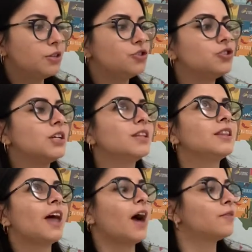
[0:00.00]
She
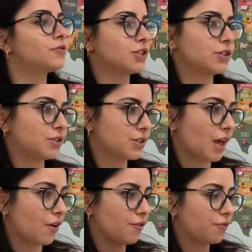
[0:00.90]
laughed to
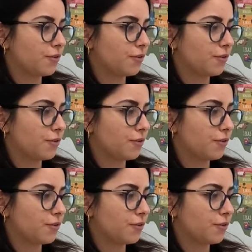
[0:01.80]
herself.